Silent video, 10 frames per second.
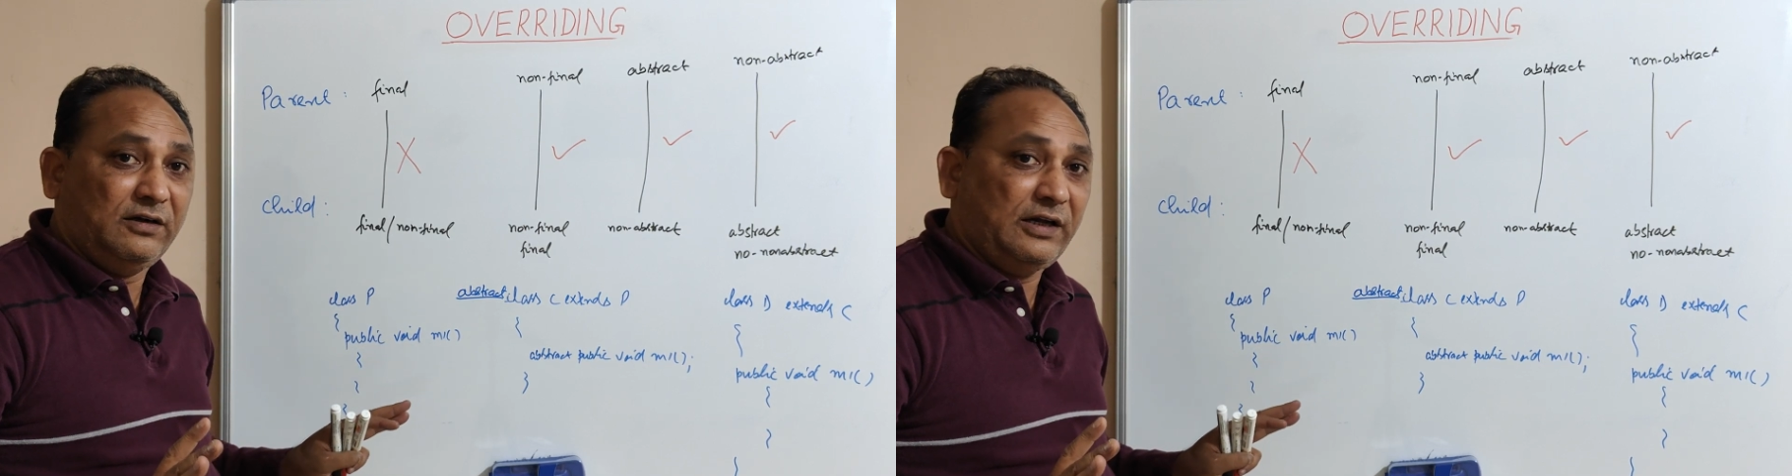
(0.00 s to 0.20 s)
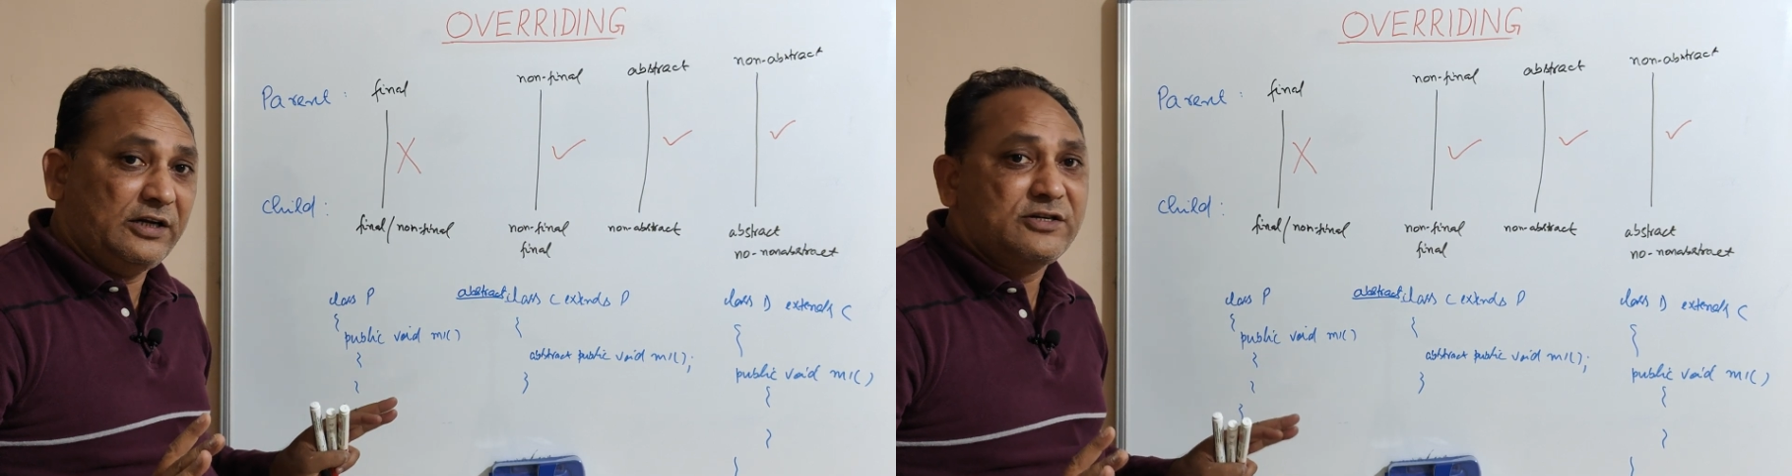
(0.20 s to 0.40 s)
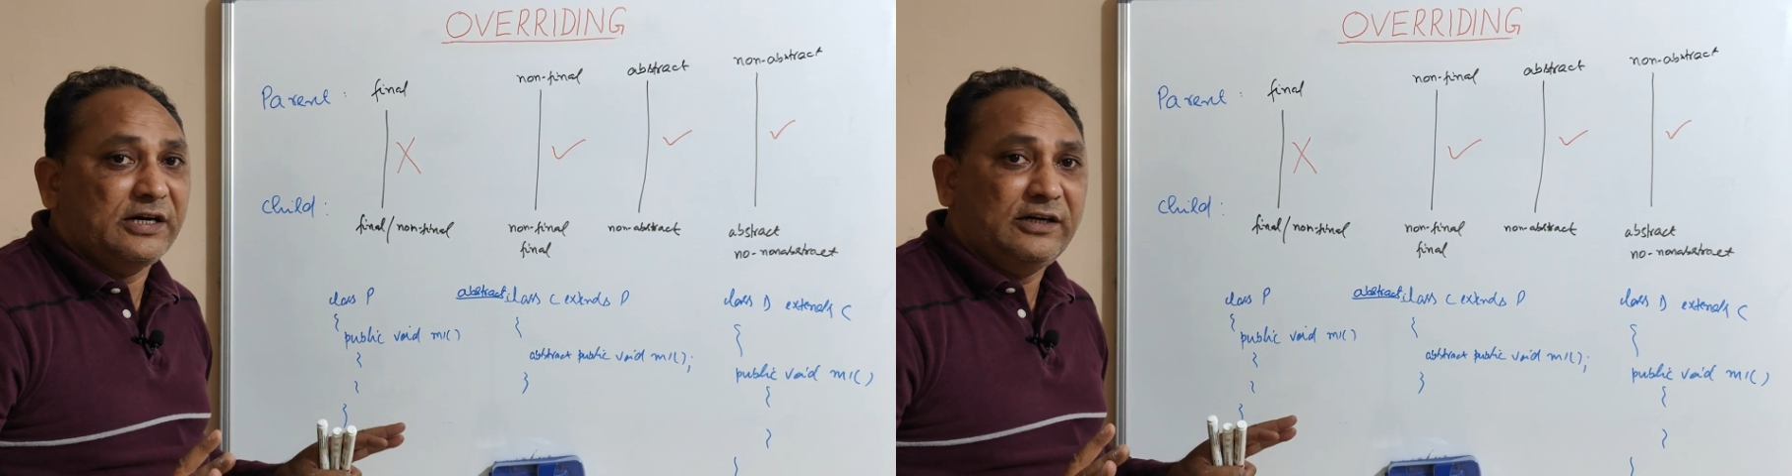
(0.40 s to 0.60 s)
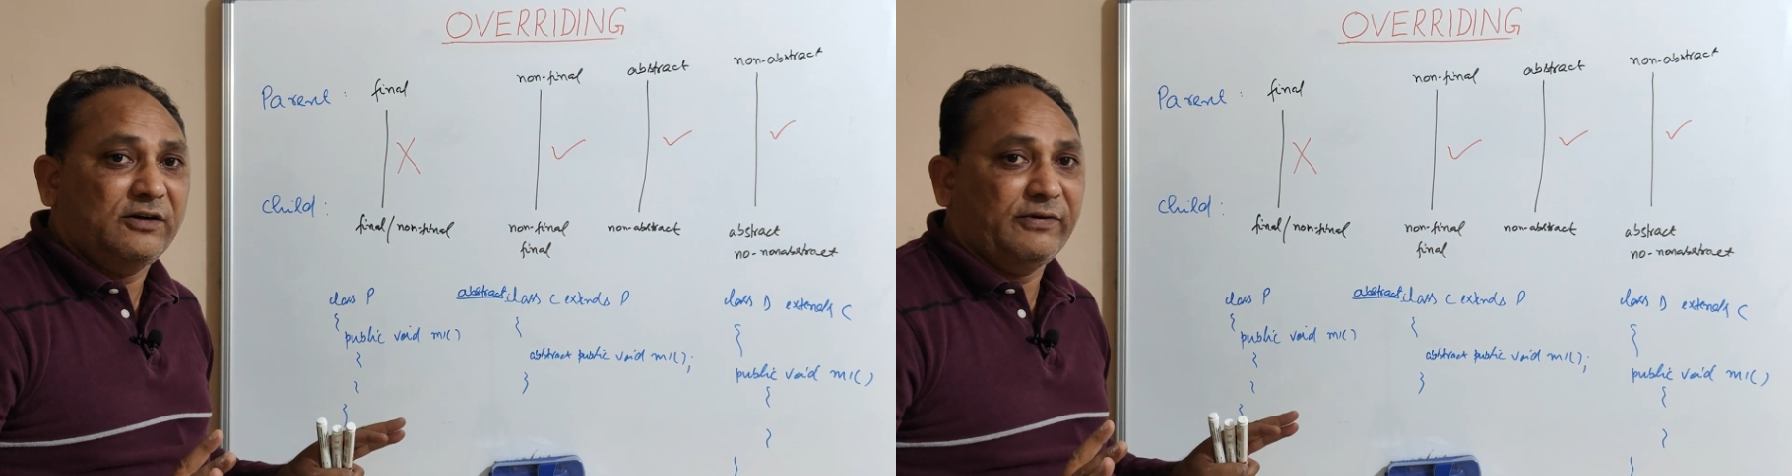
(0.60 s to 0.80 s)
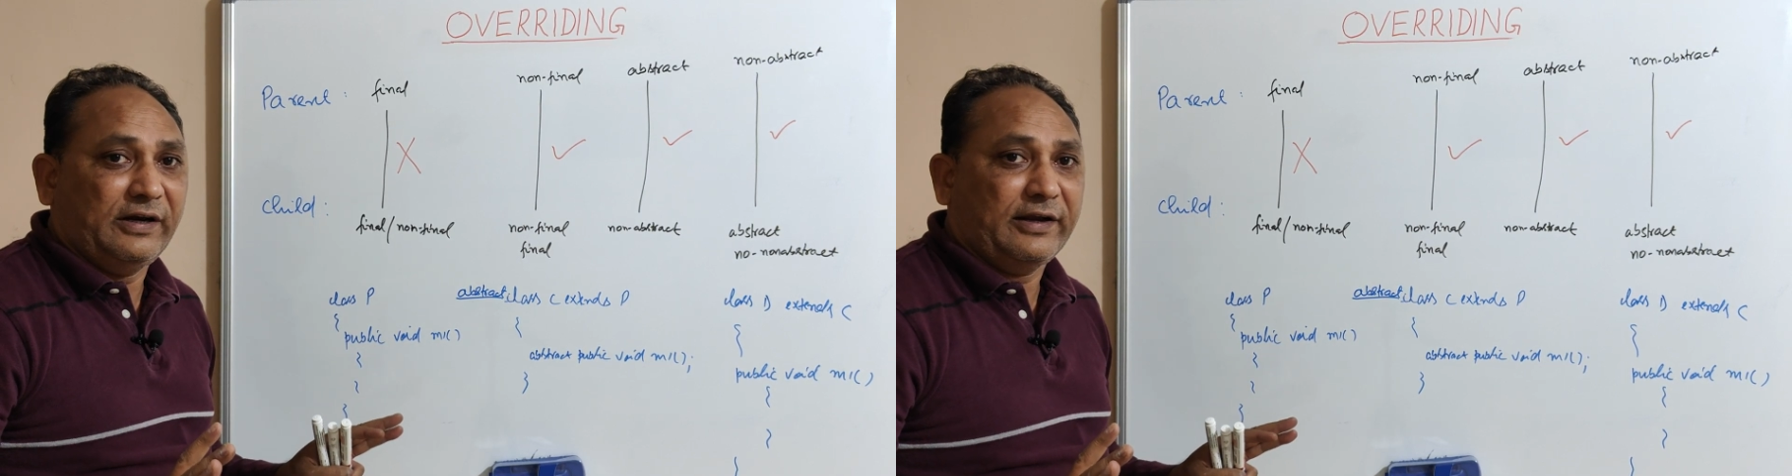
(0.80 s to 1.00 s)
understand
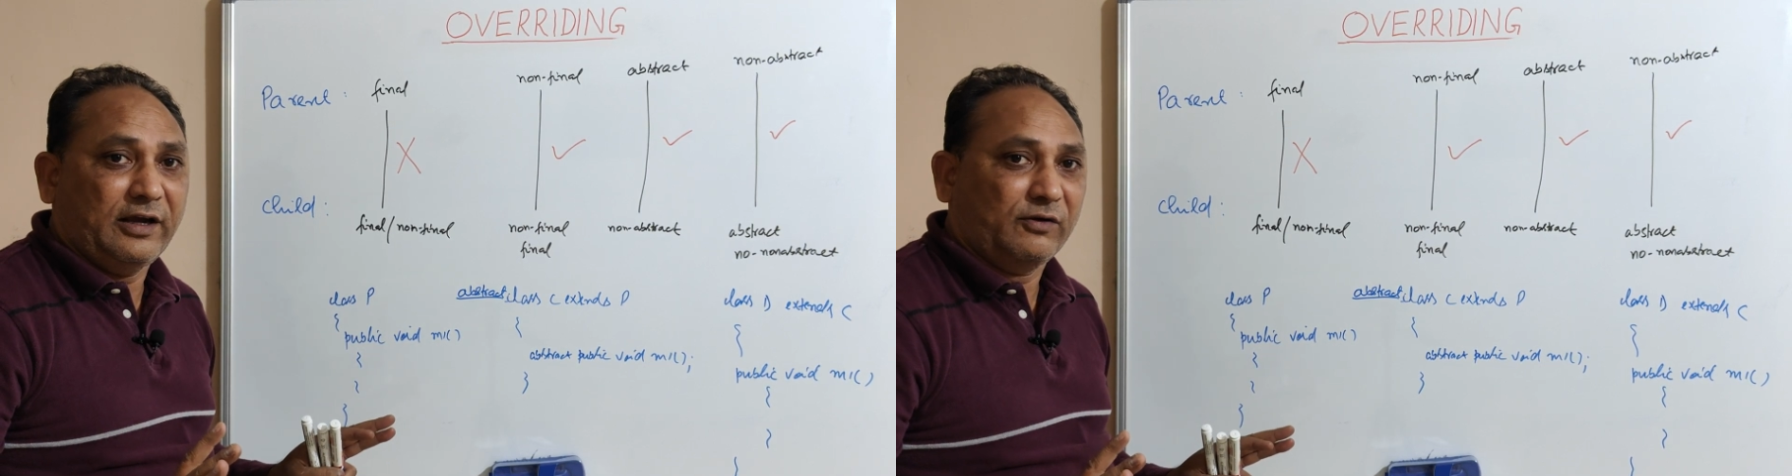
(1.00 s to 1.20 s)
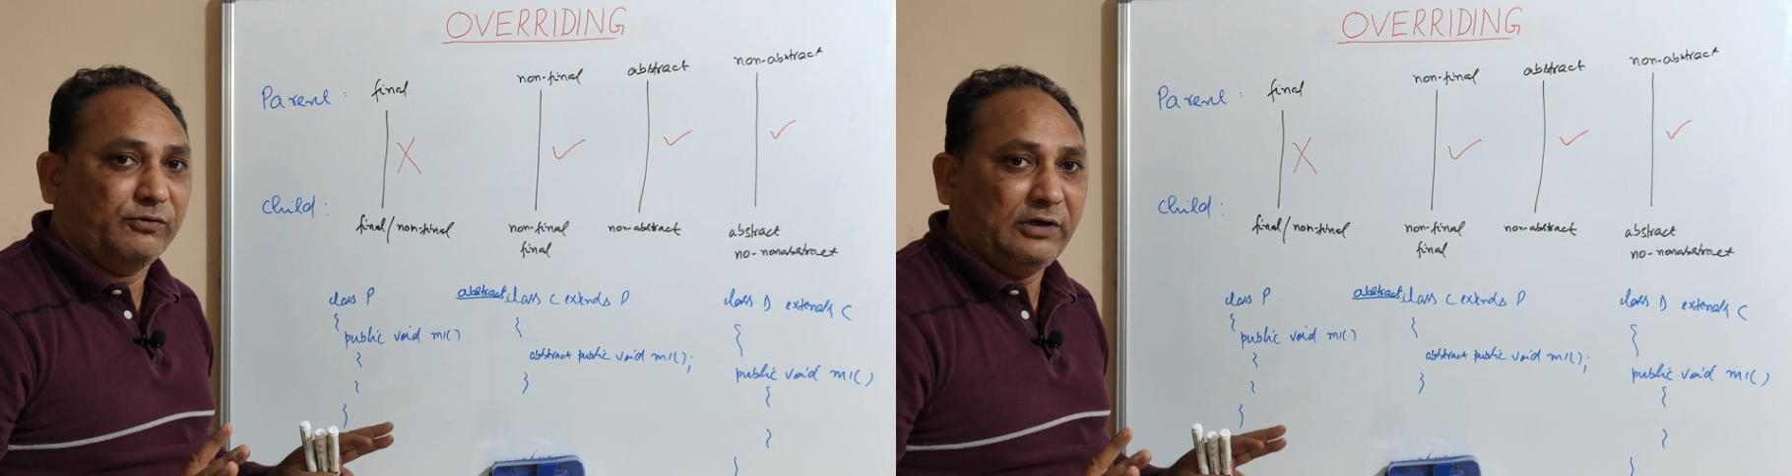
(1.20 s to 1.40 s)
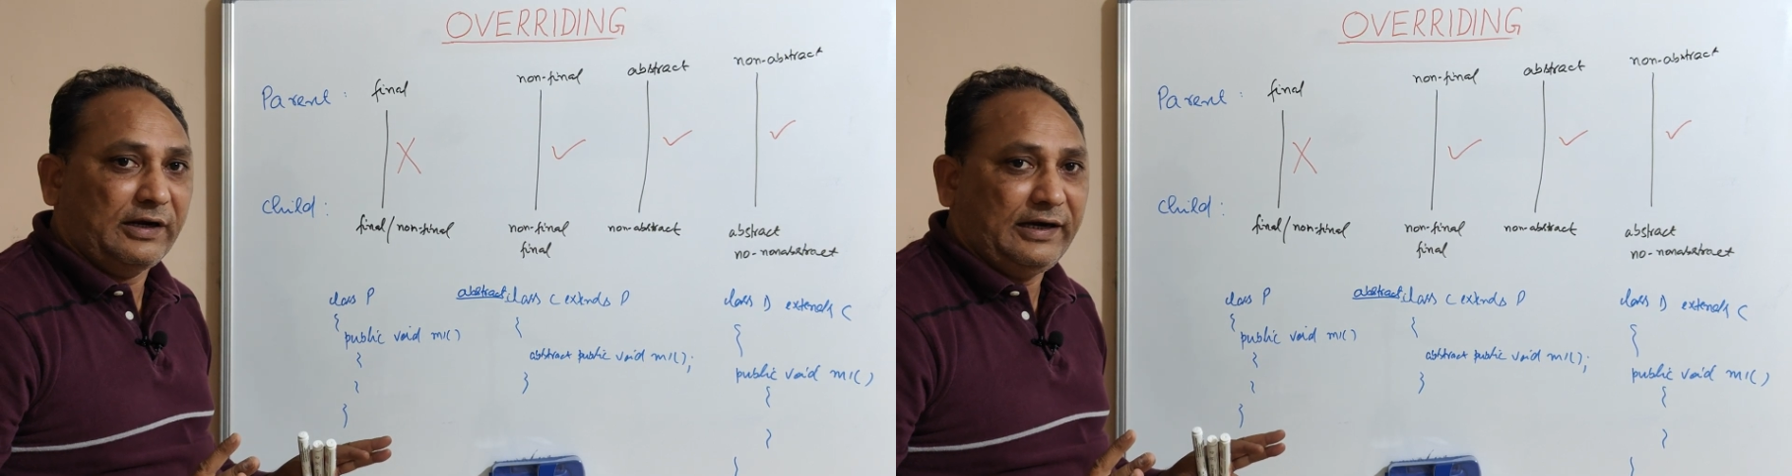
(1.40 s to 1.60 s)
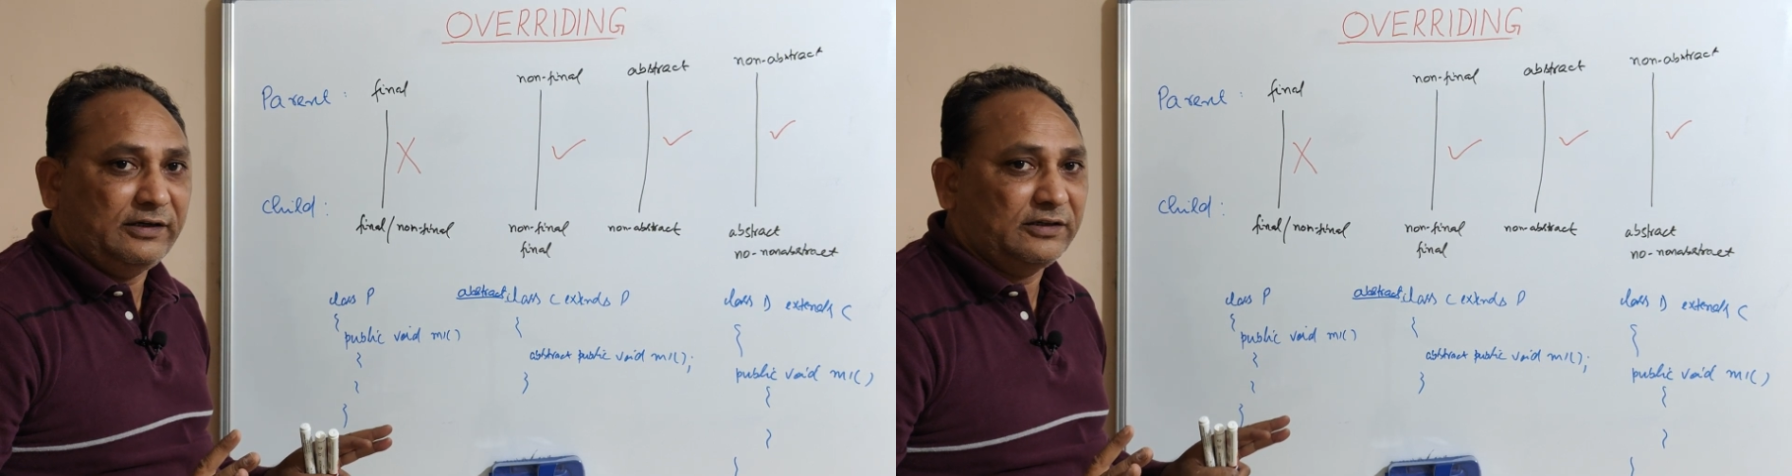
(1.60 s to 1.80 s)
it very carefully, right?